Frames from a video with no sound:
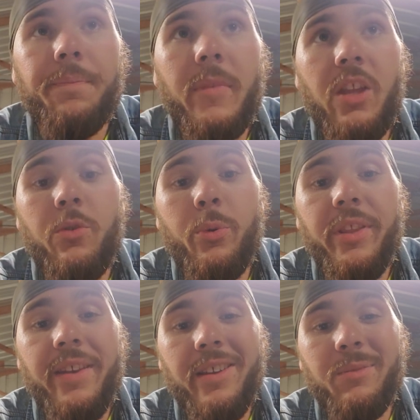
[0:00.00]
And
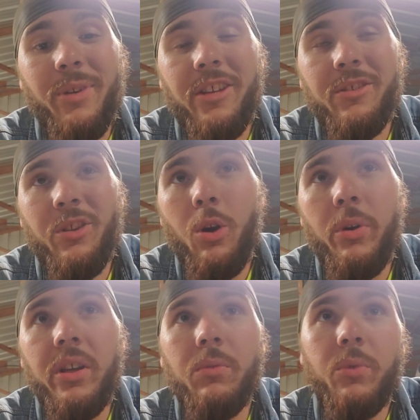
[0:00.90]
20,000 pounds of
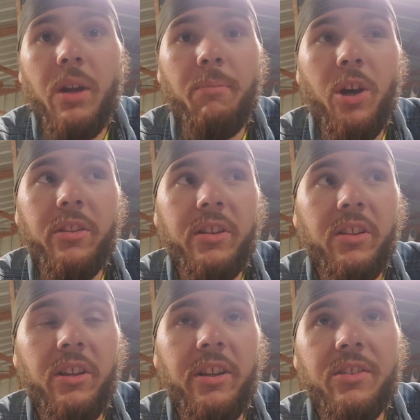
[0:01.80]
towing. When I bought the
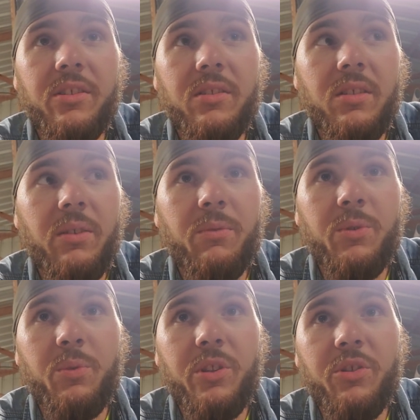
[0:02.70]
clutch, it
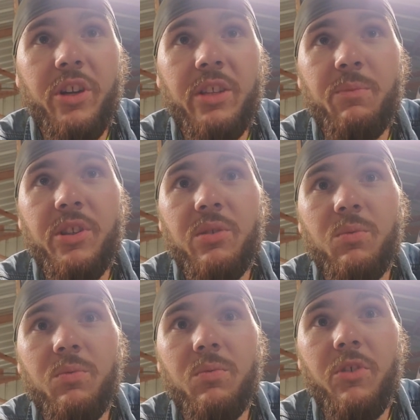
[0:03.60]
was when the
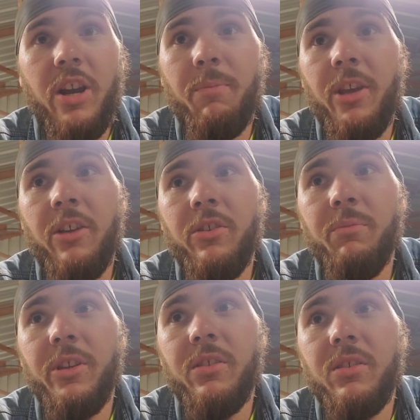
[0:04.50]
transmission crapped out
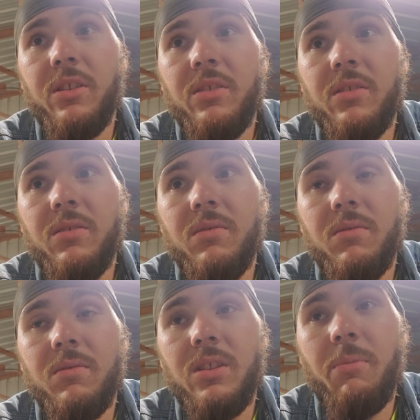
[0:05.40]
on me because
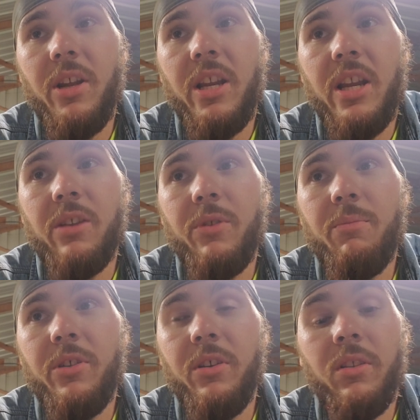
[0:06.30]
somebody had it
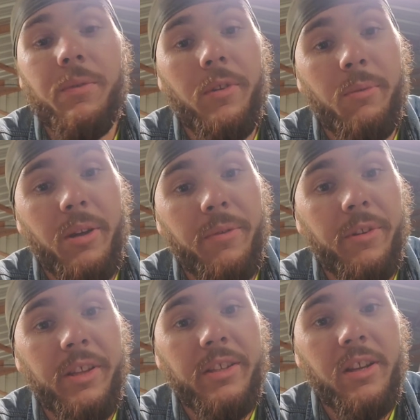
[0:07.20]
rebuilt and never took it back for
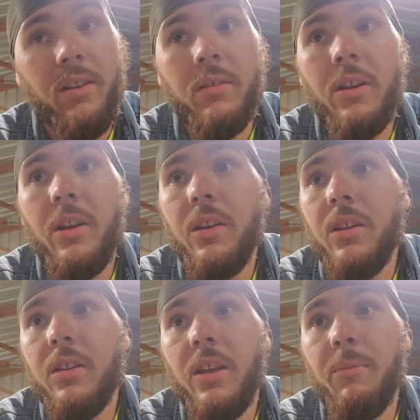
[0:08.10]
a leak check.
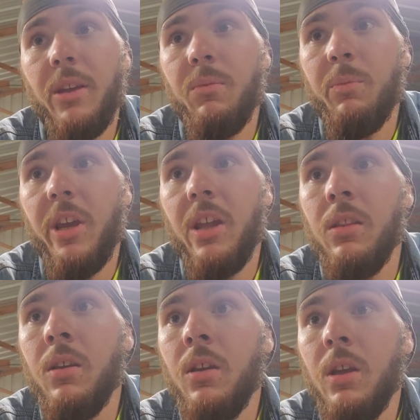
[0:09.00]
That made me
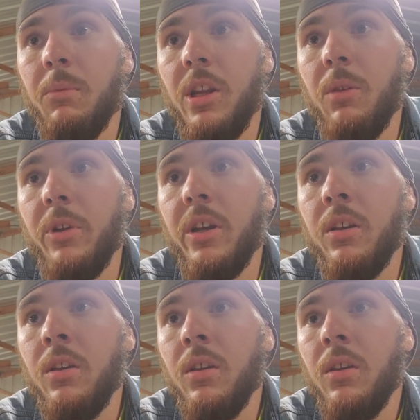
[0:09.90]
mad. But anyway,
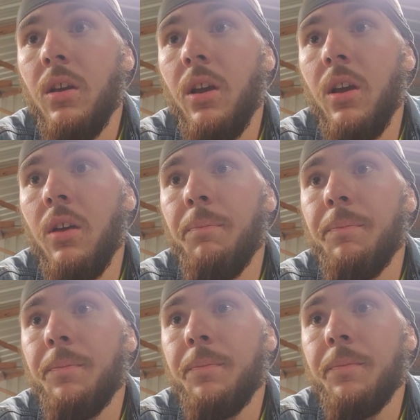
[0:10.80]

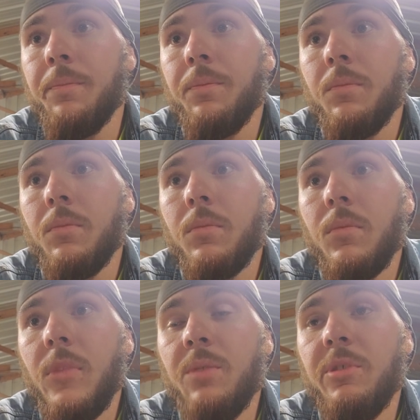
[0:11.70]

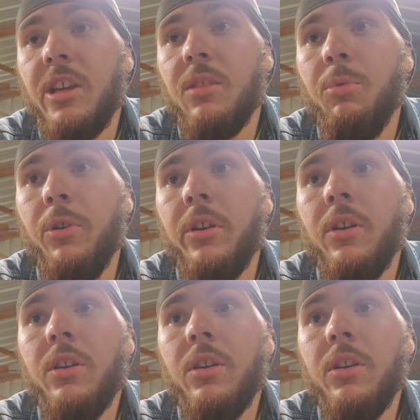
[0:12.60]
that's beside the point.